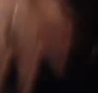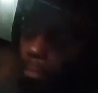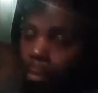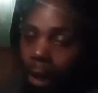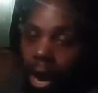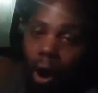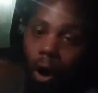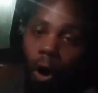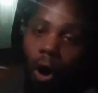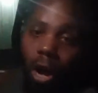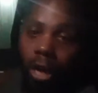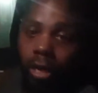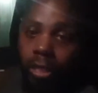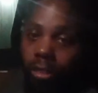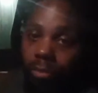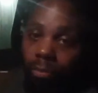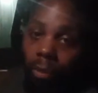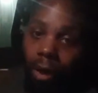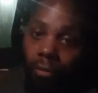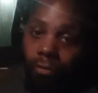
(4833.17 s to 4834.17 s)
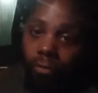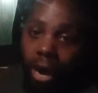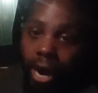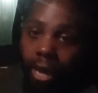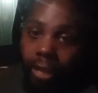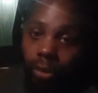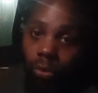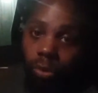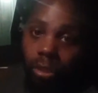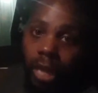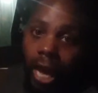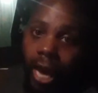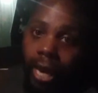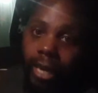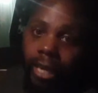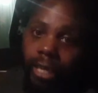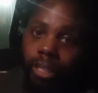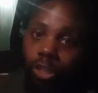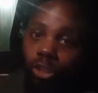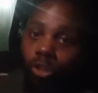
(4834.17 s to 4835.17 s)
my oldest and my father was
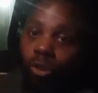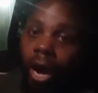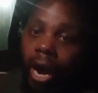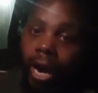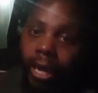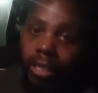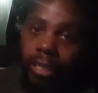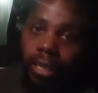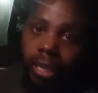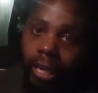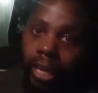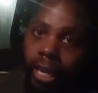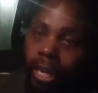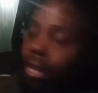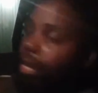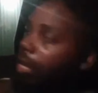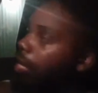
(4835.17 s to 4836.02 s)
like it's trying to get